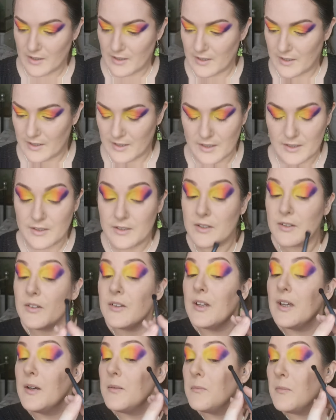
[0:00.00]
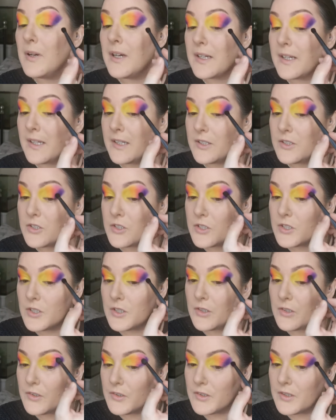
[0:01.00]
And then back
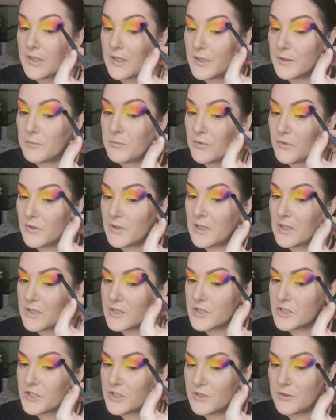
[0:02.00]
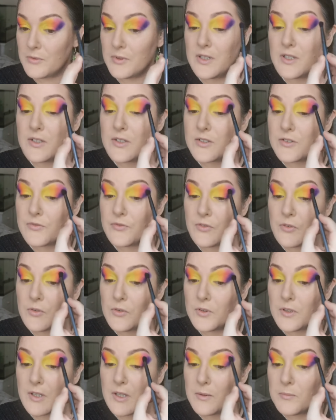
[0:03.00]
into the brush that we used
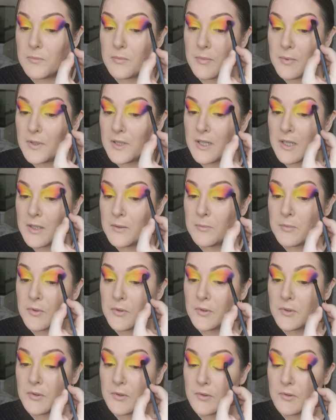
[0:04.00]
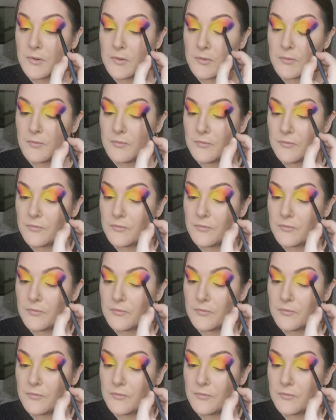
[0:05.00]
for the purple.